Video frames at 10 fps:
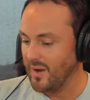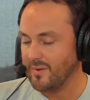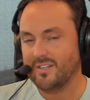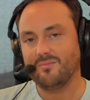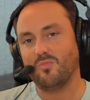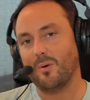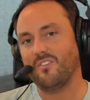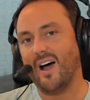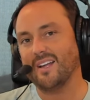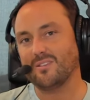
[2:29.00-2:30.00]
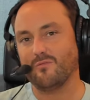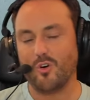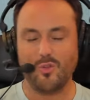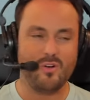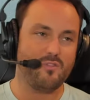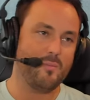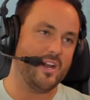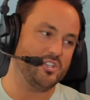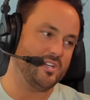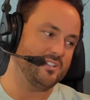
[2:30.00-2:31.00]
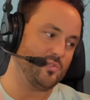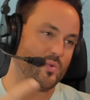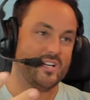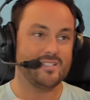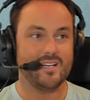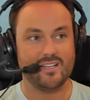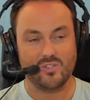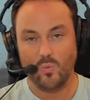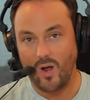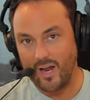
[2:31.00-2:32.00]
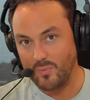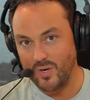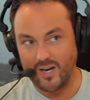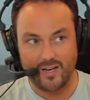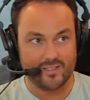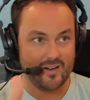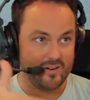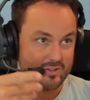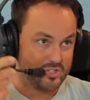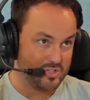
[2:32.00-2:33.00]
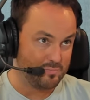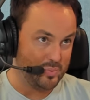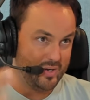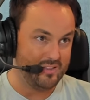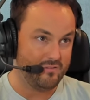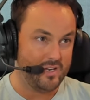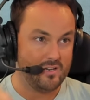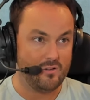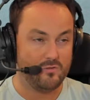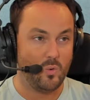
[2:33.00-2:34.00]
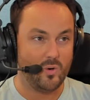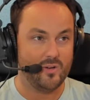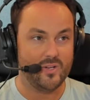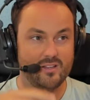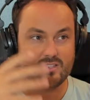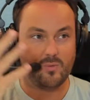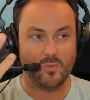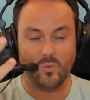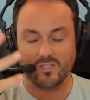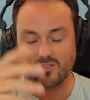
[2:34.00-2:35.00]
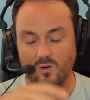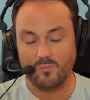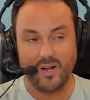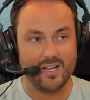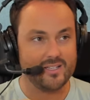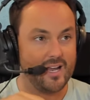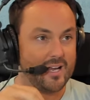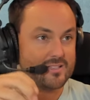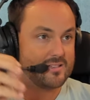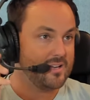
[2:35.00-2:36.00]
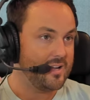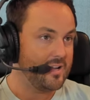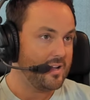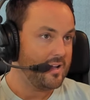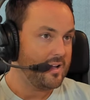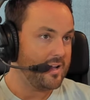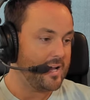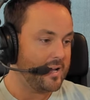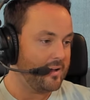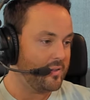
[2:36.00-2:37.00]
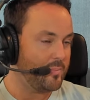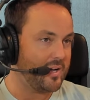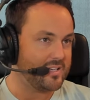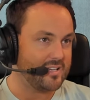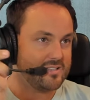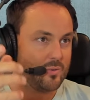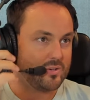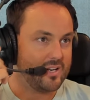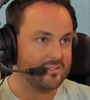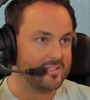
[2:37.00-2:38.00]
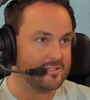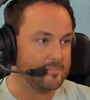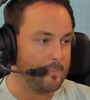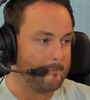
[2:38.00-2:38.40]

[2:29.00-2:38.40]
maybe provide some further information into reasoning as to why he put it out there. And I'll just play the video for you. Again, this is from the One Star Podcast on the Podcast Network. Take a listen.